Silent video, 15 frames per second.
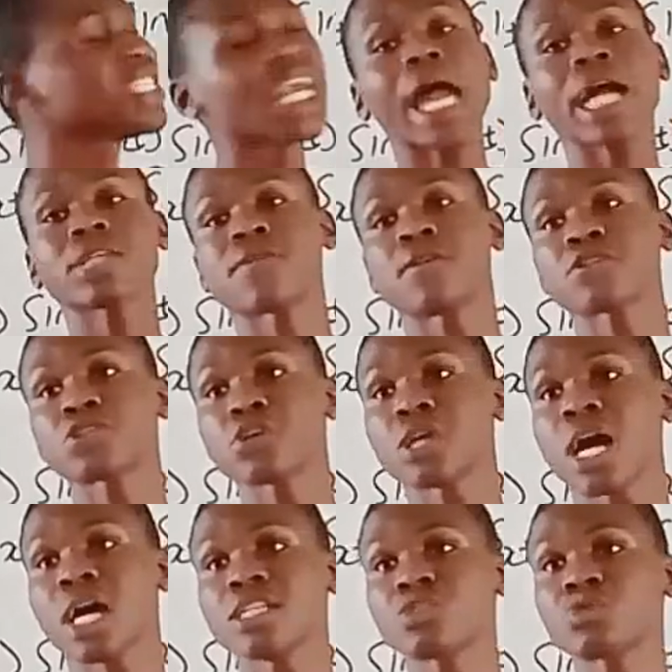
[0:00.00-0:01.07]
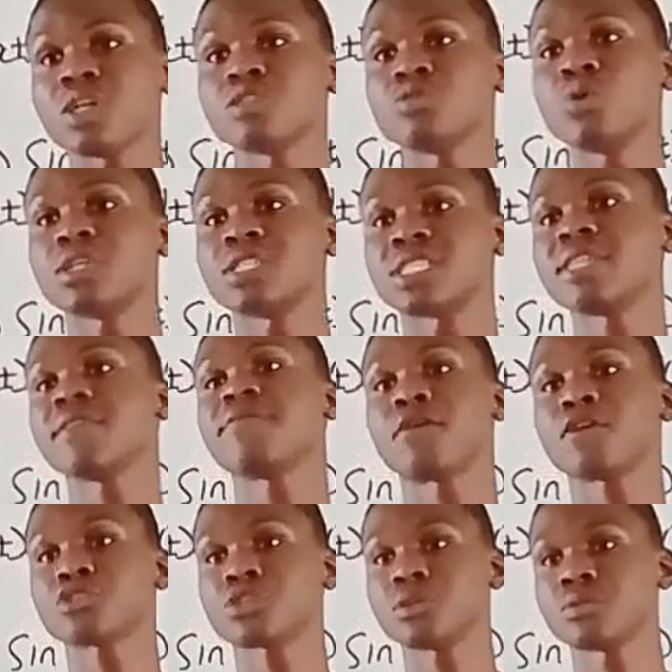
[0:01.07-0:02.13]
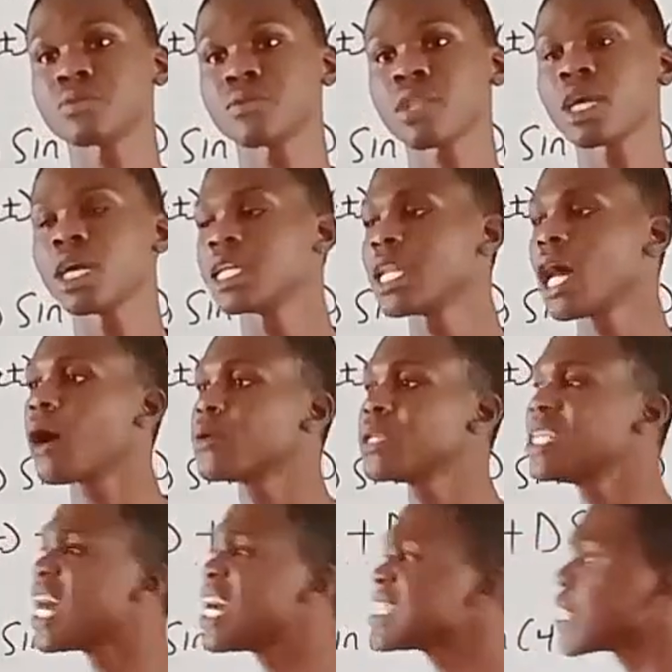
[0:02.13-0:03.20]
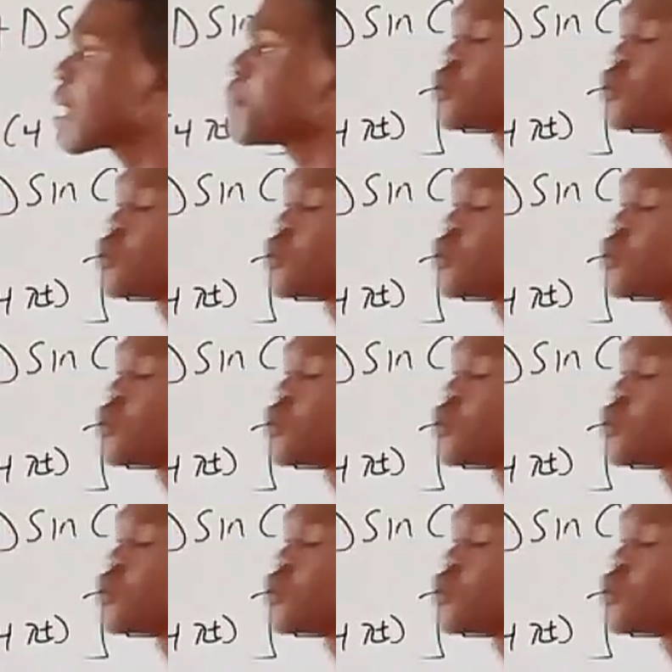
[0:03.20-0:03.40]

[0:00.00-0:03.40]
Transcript: the x function and this was the what? T function. Now, the next step